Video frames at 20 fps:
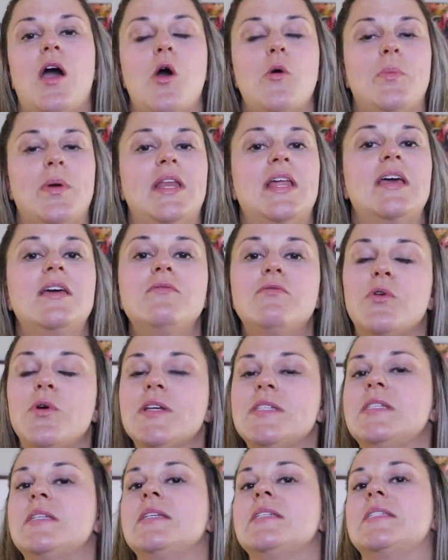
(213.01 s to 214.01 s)
open
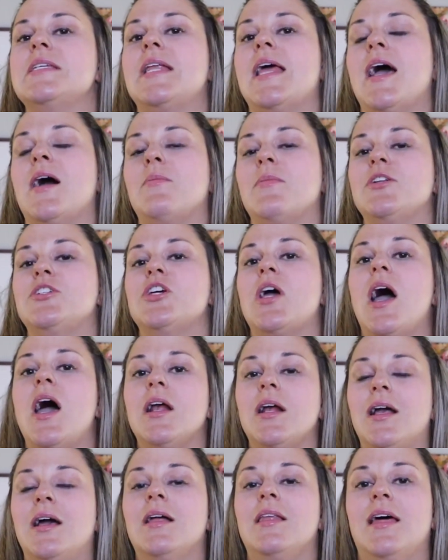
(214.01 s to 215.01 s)
invoices and how much
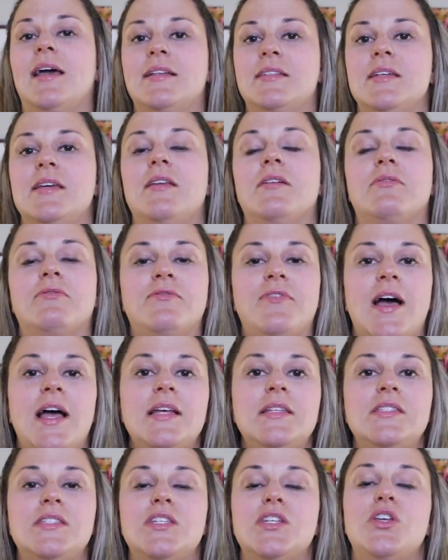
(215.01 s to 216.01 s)
uncollected
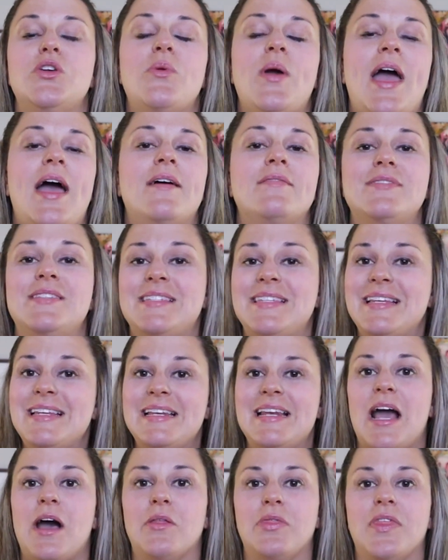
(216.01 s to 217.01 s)
funds you have
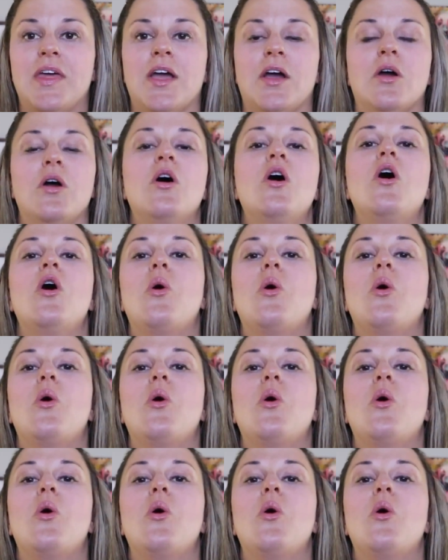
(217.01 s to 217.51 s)
sitting out there